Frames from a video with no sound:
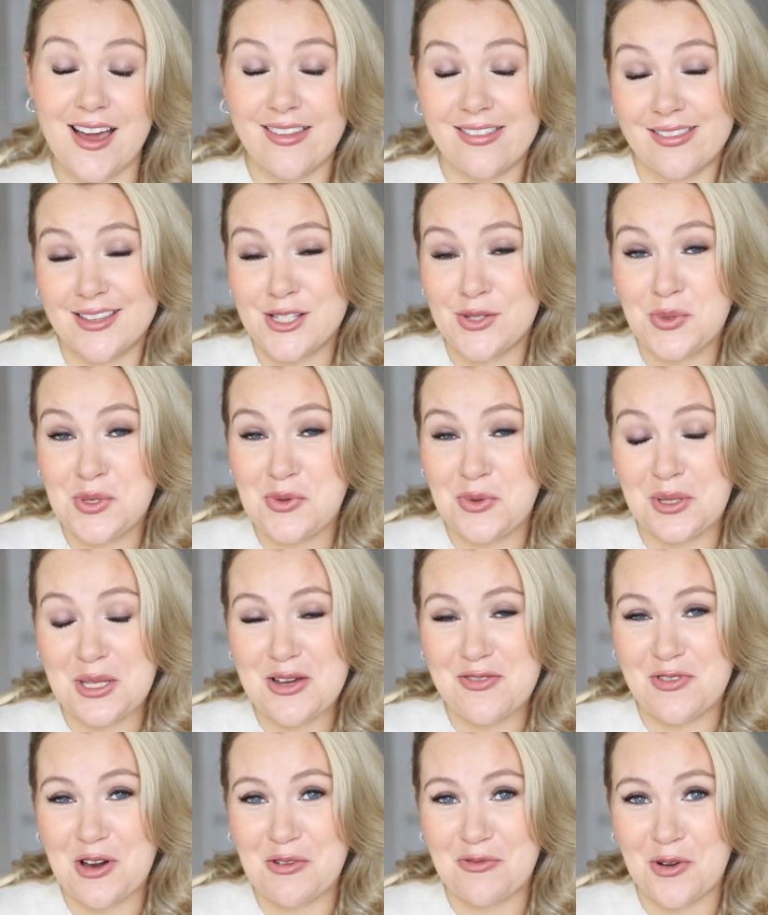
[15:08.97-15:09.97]
This was really
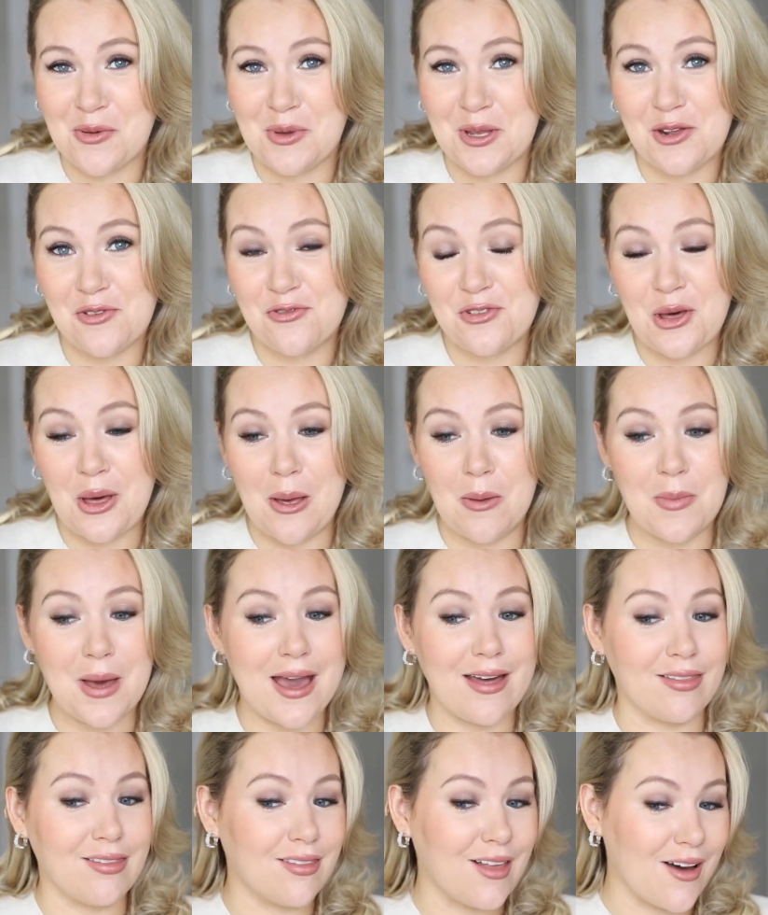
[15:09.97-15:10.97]
fun for me to film.
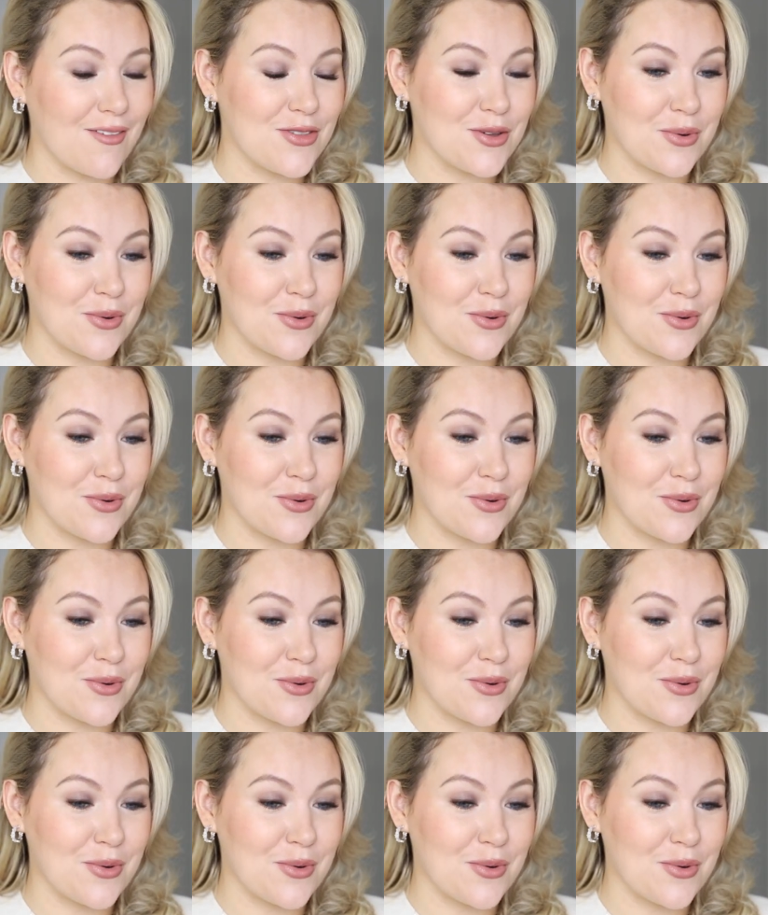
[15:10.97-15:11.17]
I love